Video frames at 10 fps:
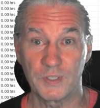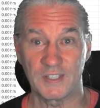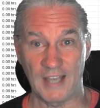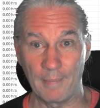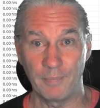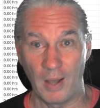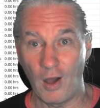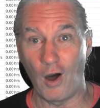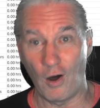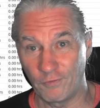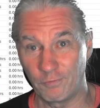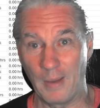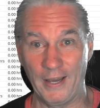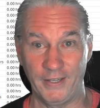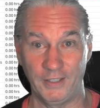some of
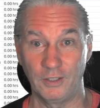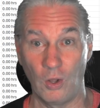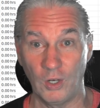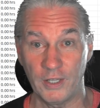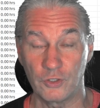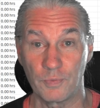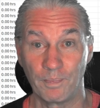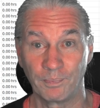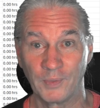my knowledge.